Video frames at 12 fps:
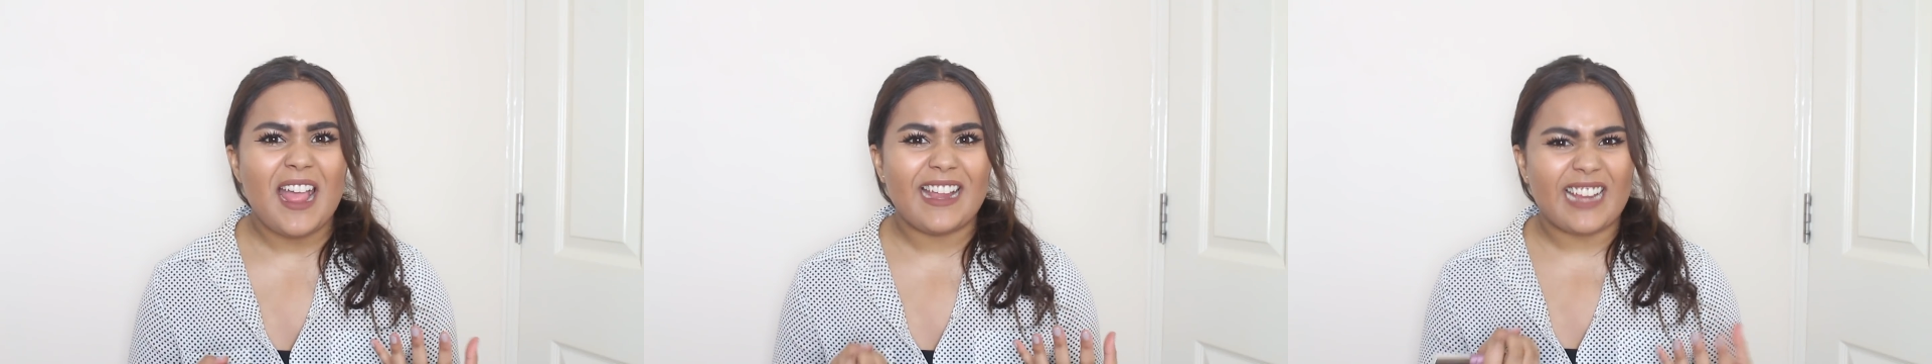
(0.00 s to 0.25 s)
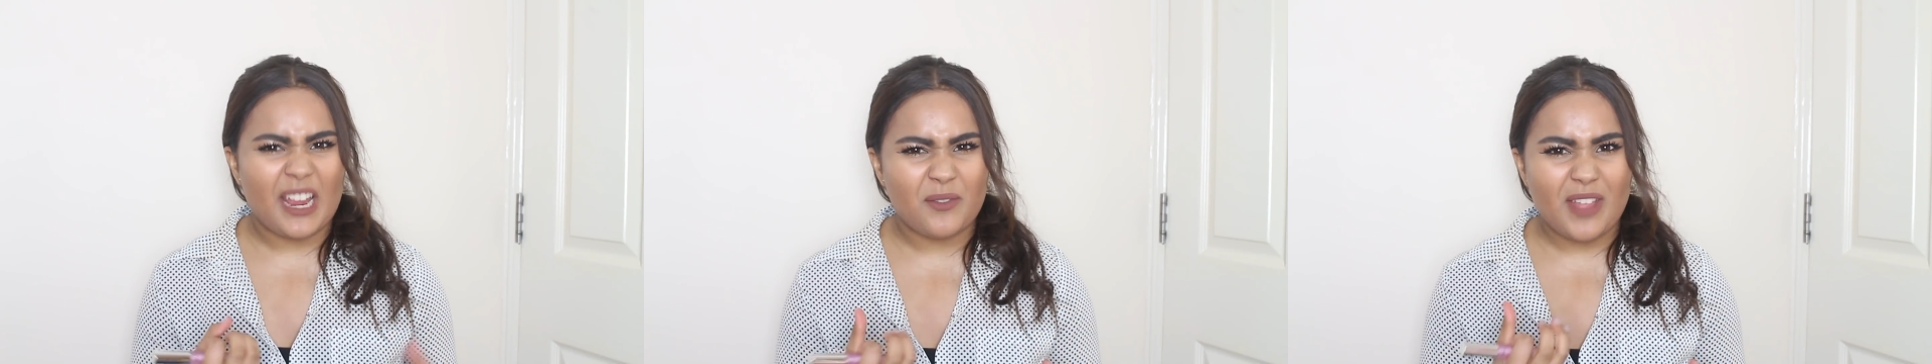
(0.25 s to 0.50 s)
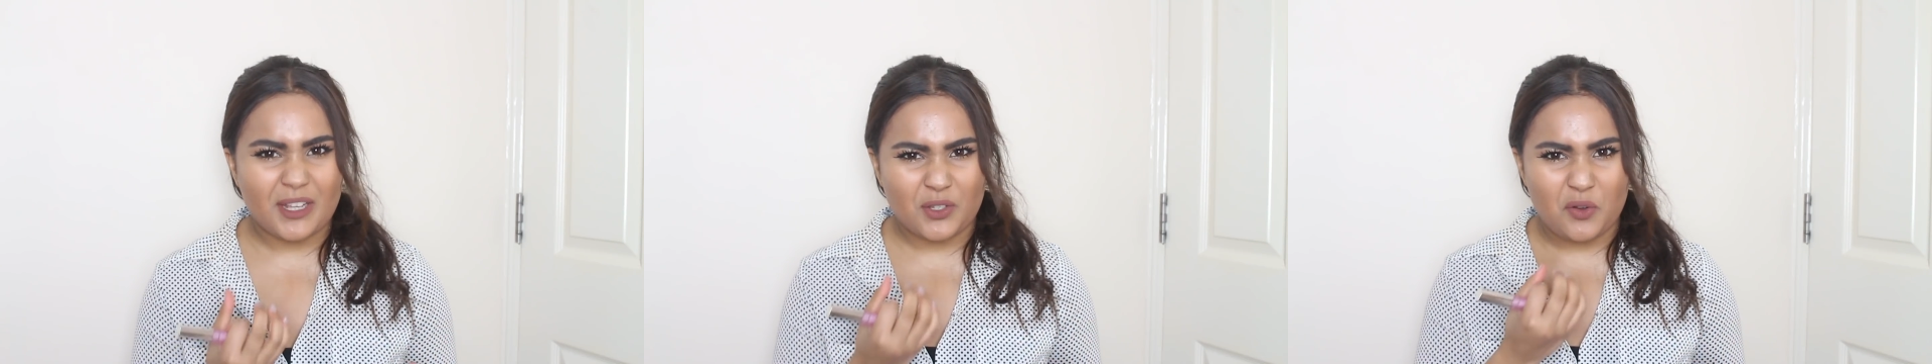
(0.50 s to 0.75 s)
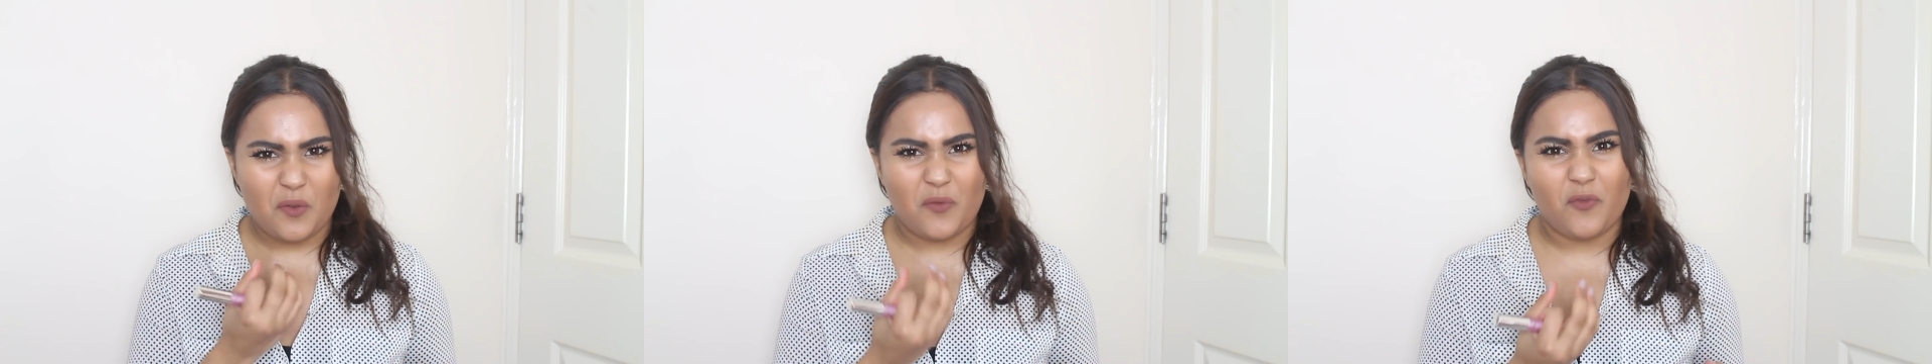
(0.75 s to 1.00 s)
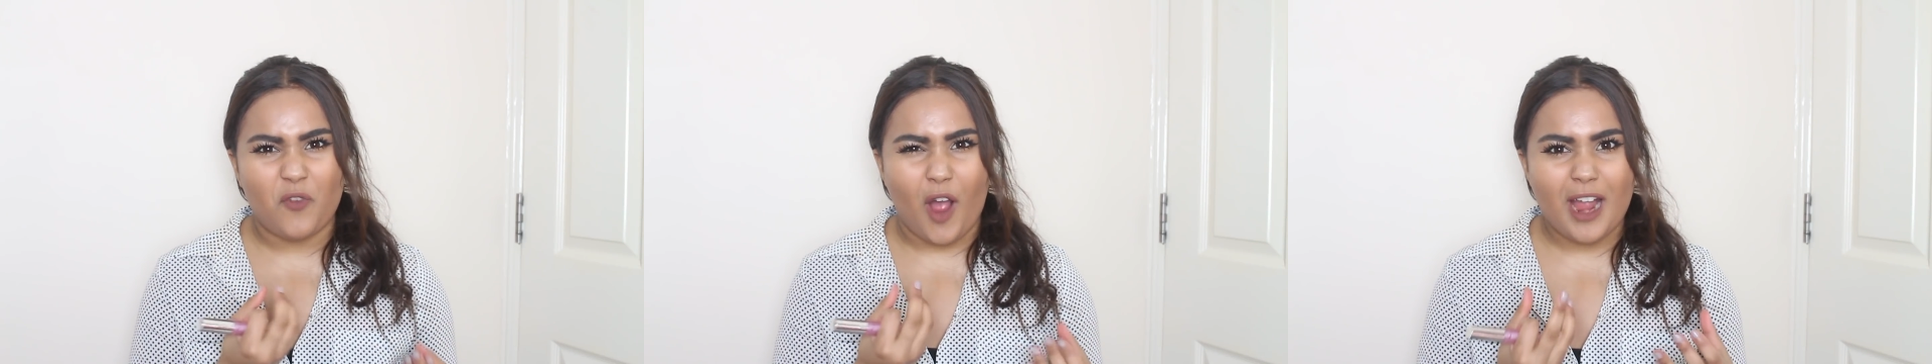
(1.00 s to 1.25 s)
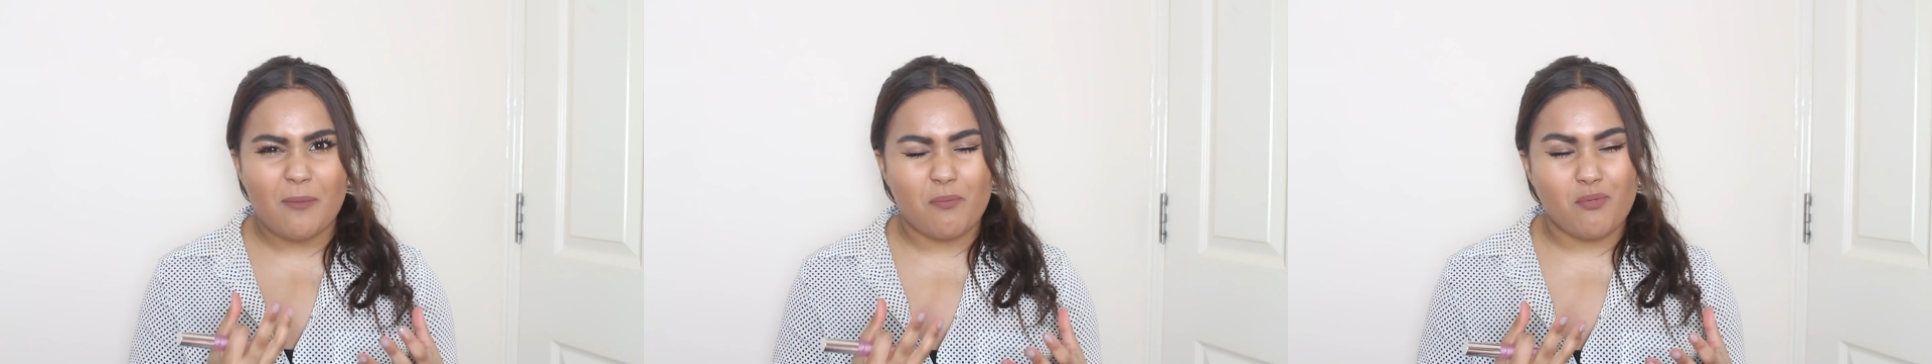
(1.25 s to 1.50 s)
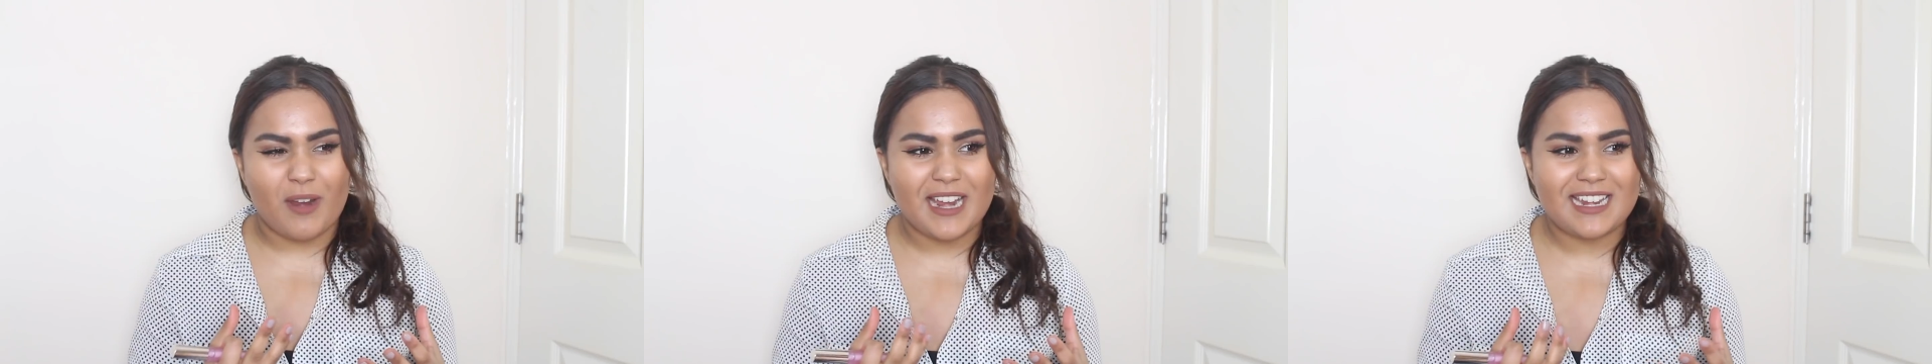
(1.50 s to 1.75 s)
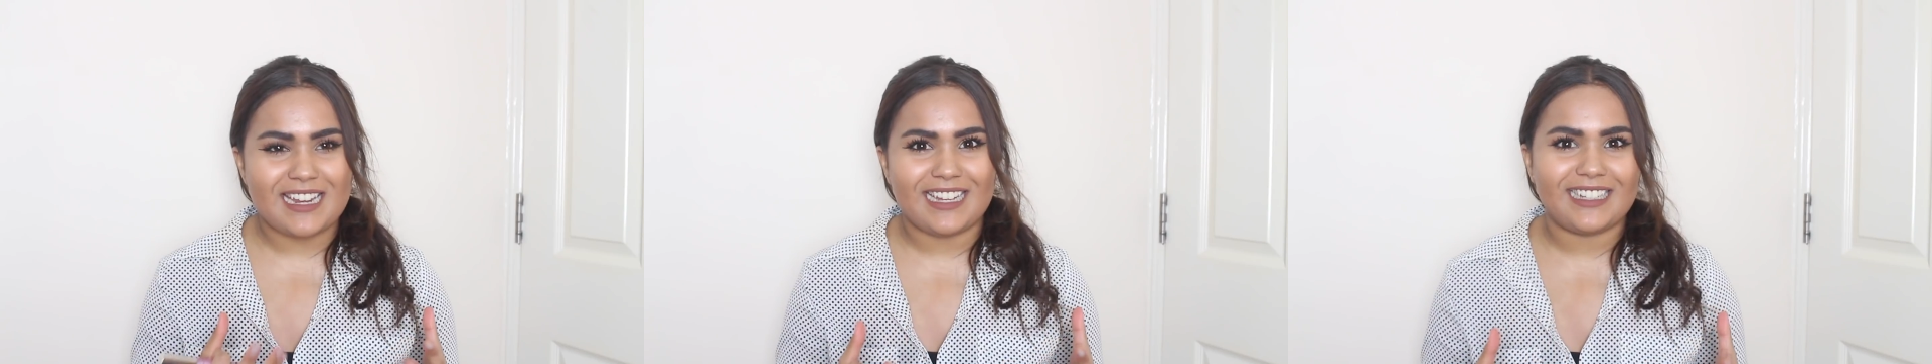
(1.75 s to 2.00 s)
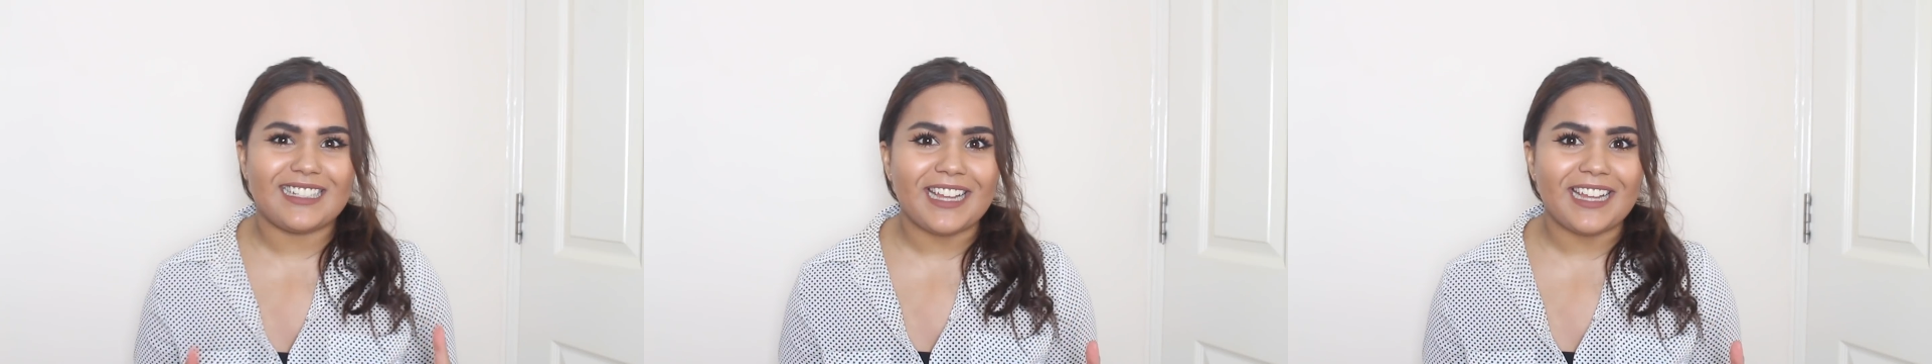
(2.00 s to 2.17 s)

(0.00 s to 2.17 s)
it gave you that sort of vibrating,